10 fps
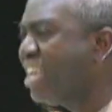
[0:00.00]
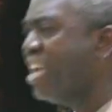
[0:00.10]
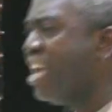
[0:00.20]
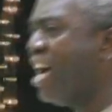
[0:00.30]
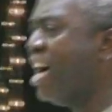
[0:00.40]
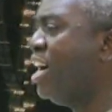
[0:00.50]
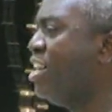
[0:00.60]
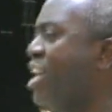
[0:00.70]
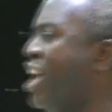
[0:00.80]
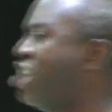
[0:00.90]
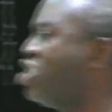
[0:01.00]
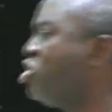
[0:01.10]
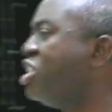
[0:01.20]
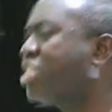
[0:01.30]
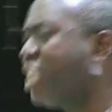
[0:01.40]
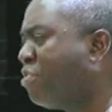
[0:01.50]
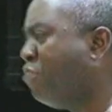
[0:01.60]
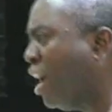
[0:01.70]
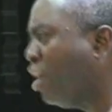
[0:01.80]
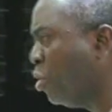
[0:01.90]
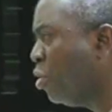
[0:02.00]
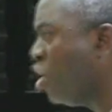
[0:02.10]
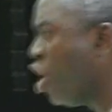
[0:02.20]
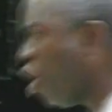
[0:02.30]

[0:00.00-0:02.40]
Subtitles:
and extrinsic value of